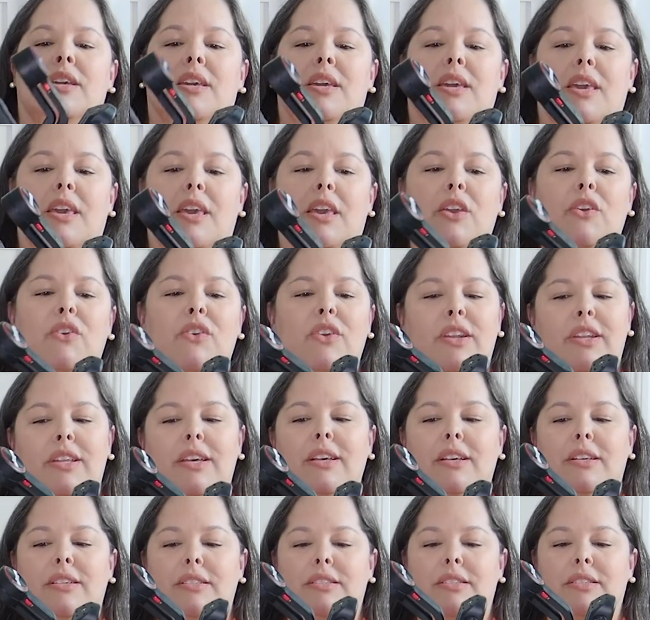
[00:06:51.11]
here it
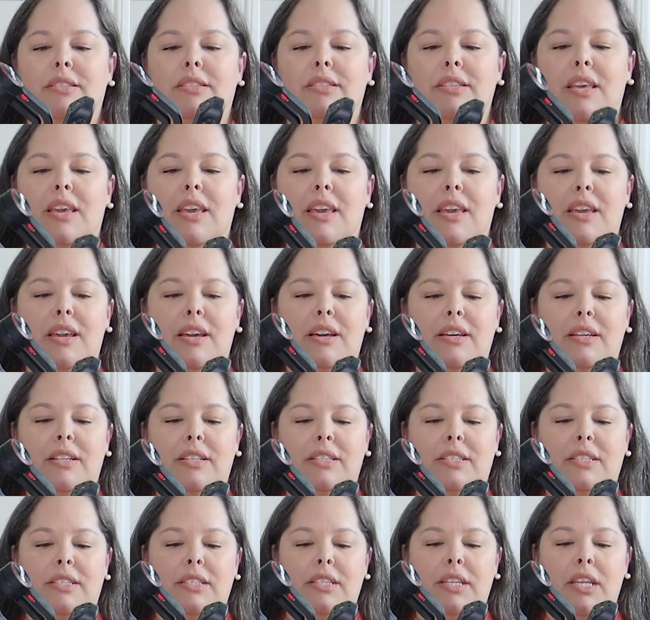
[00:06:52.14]
is
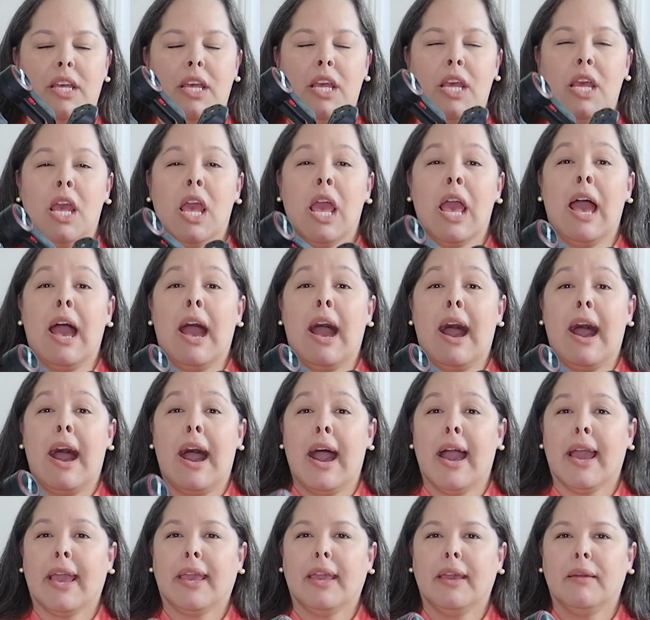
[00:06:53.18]
and
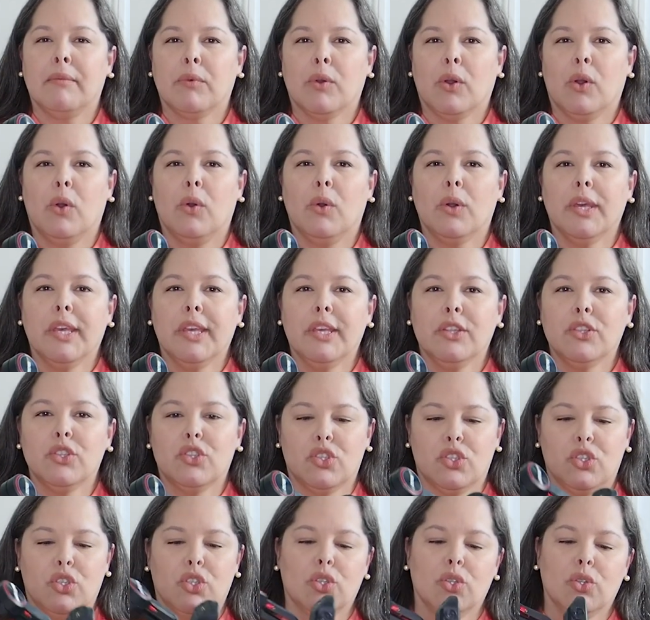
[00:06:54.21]
I am going
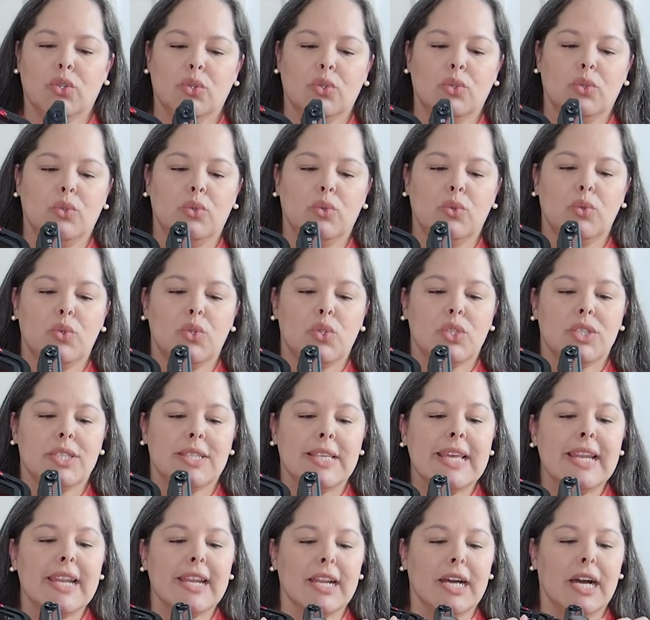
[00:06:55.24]
to
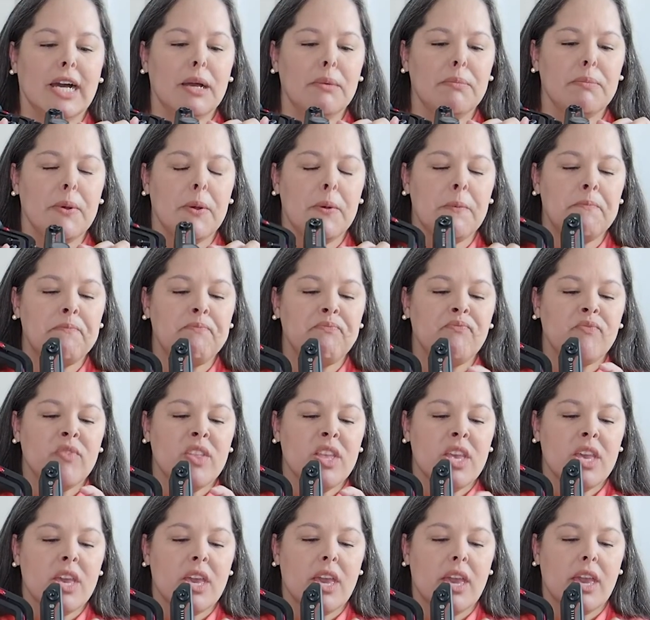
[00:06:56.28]
set it up
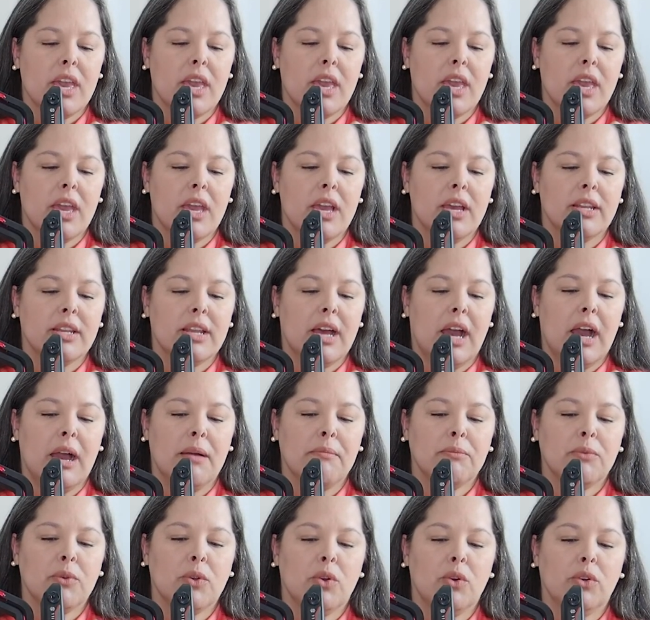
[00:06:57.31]
and
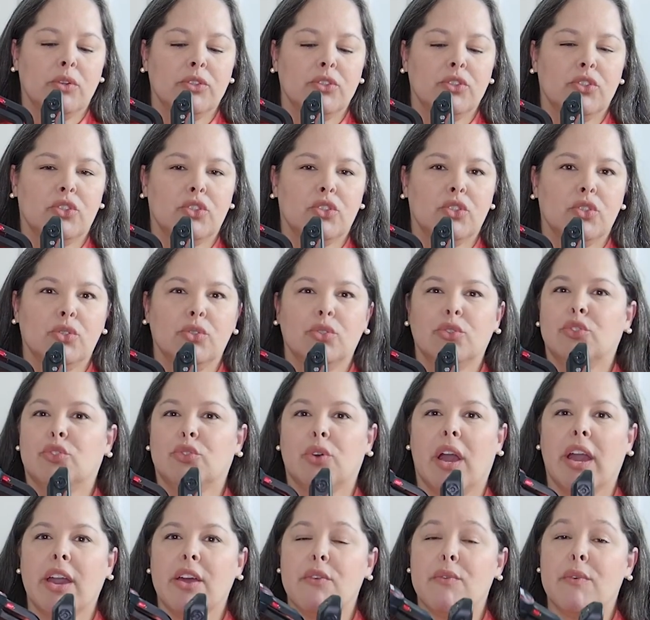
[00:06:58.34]
I'm going to
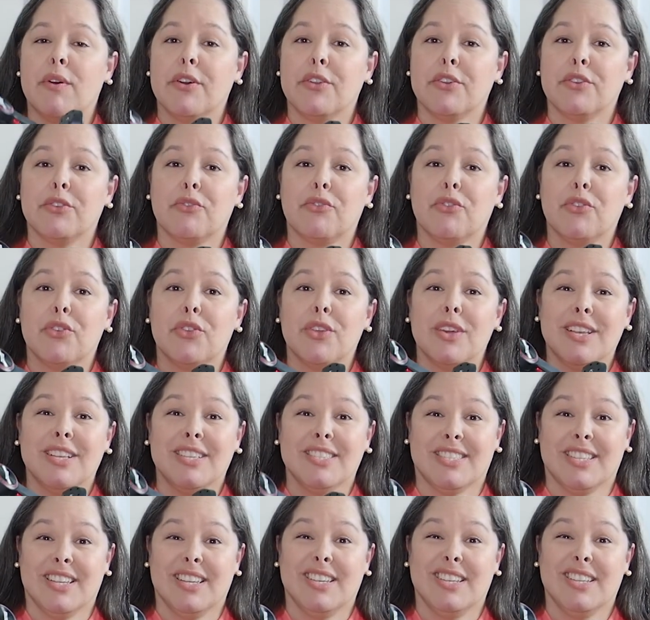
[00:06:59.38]
try to run a few
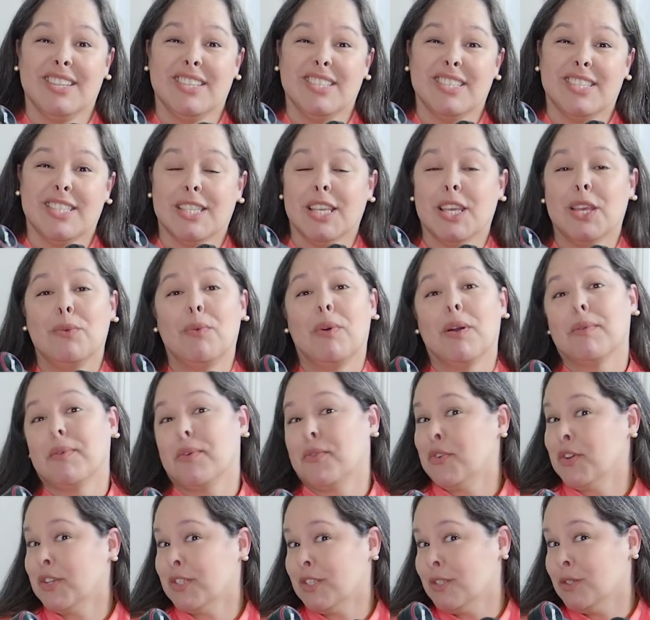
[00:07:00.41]
things and see what my
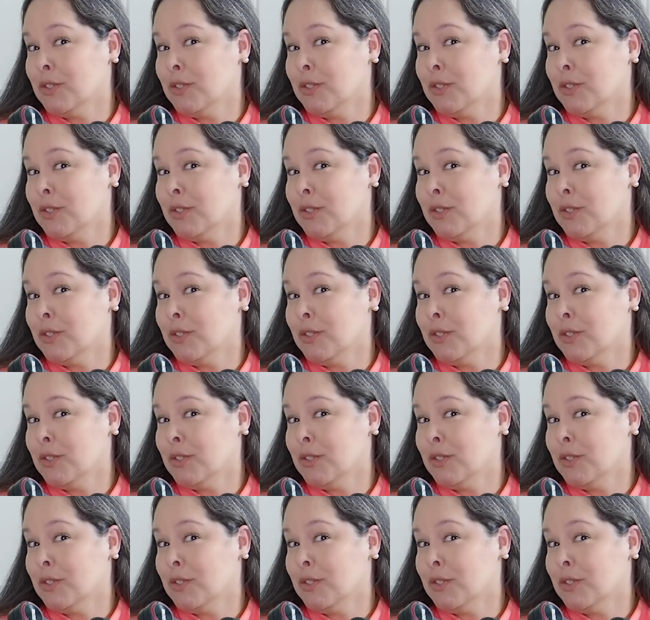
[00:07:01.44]
first